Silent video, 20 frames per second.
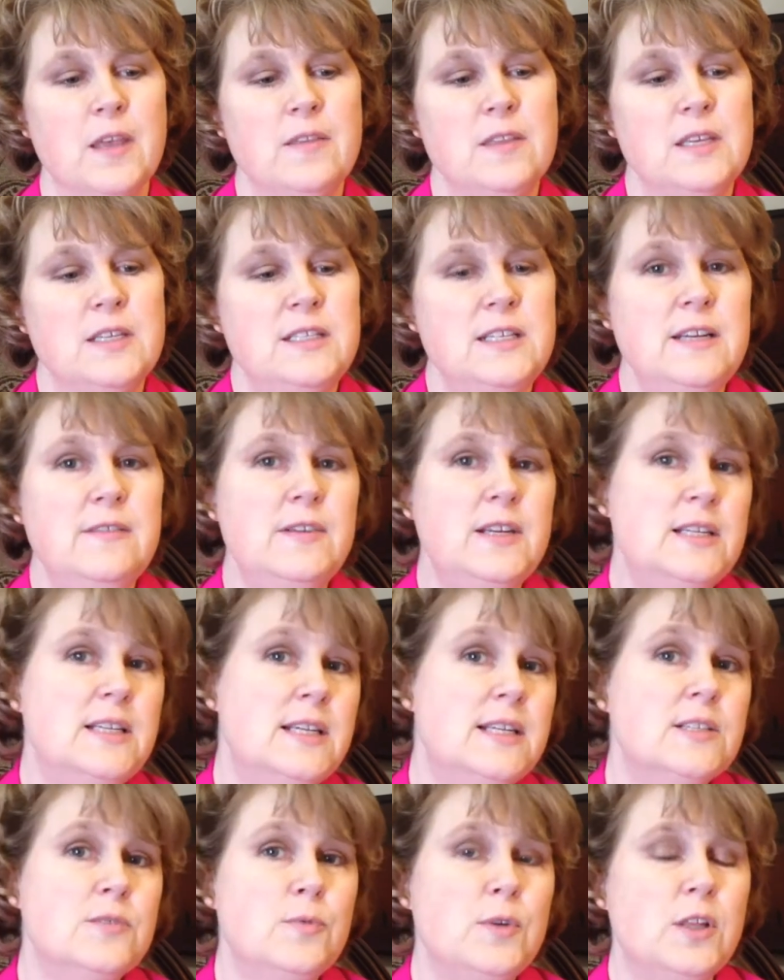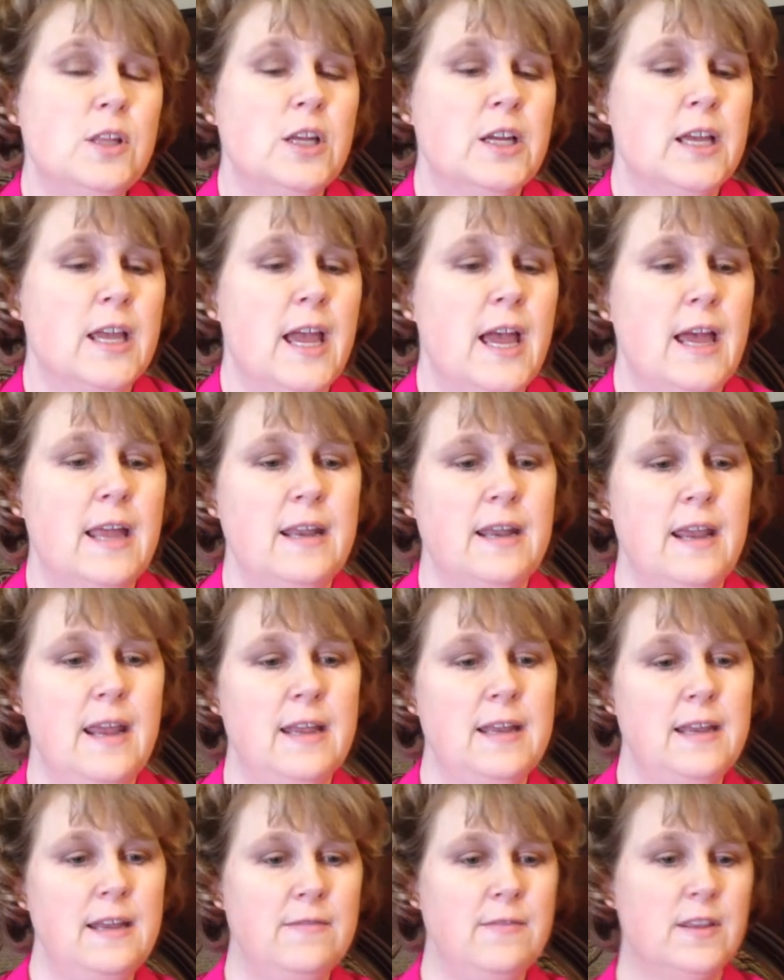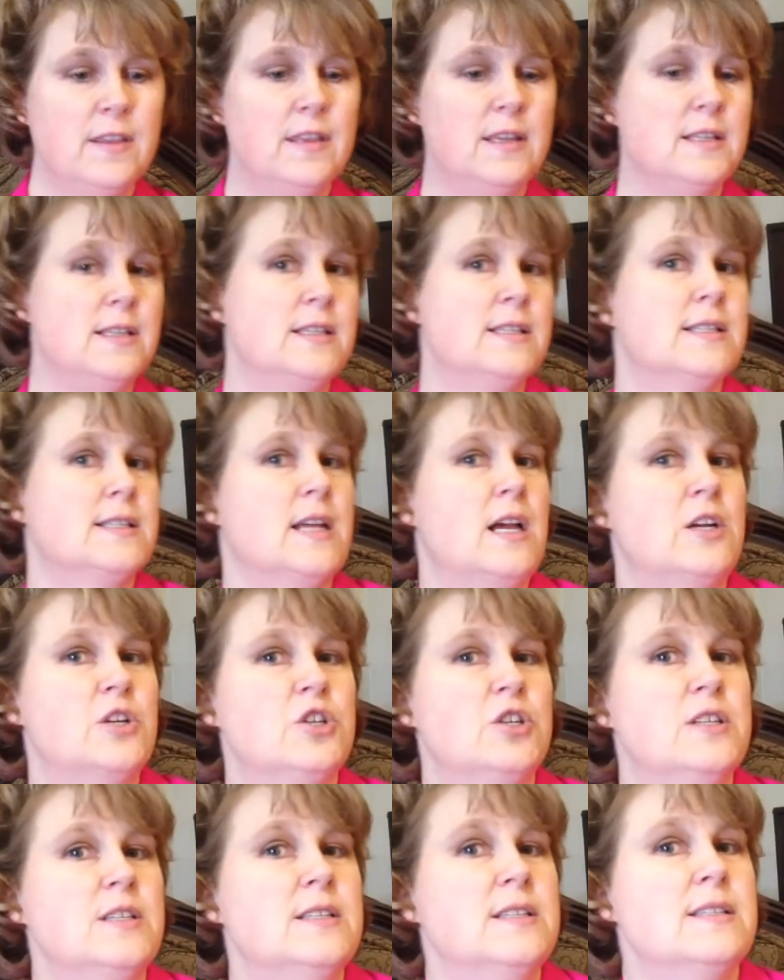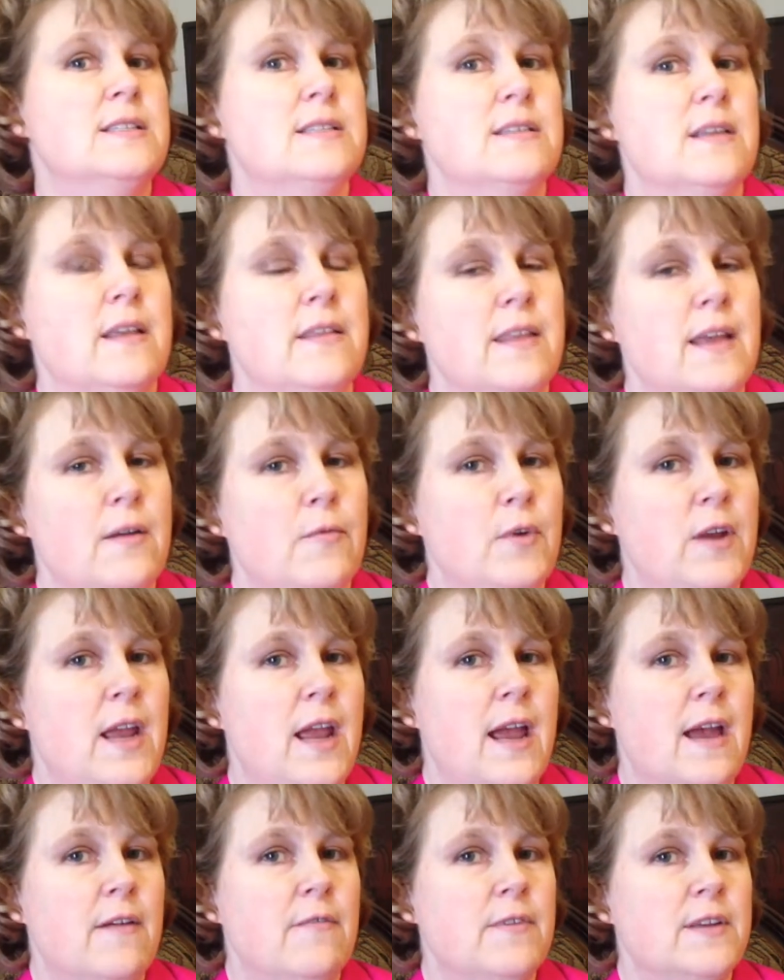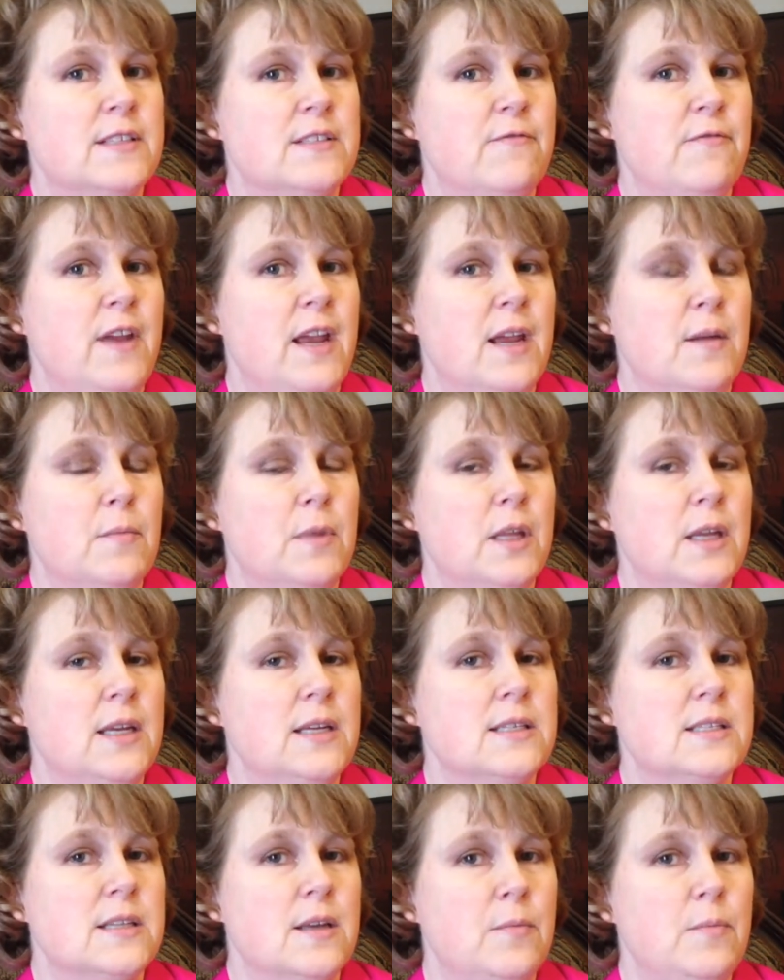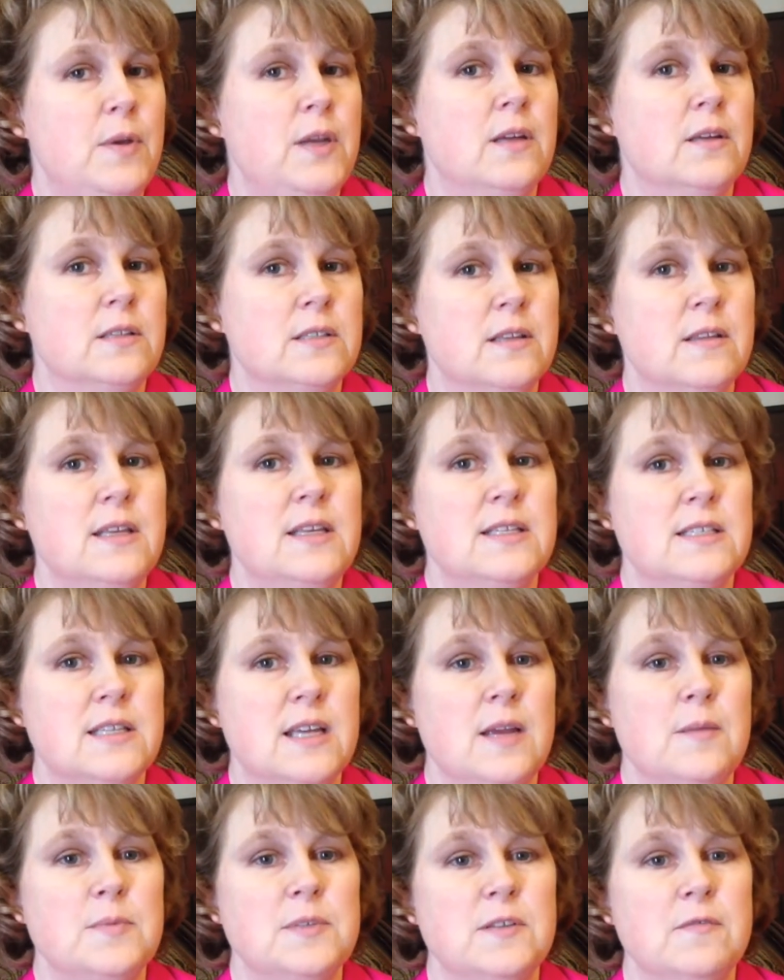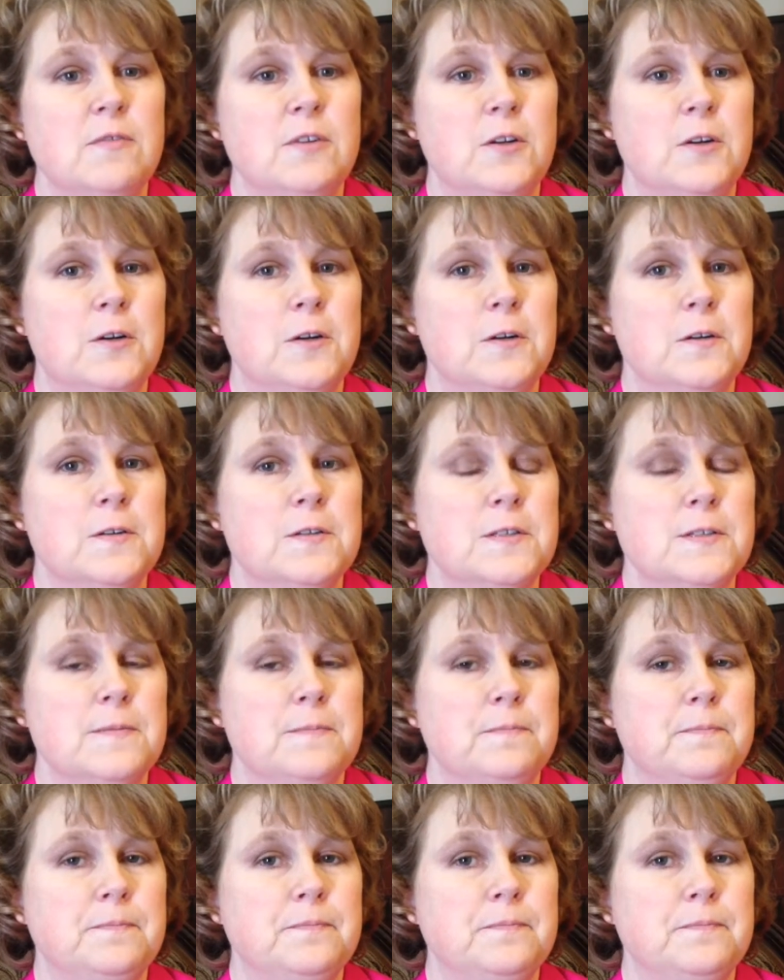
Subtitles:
The DVDs we look at and even the discussions that we have as families appeal to these types of learners.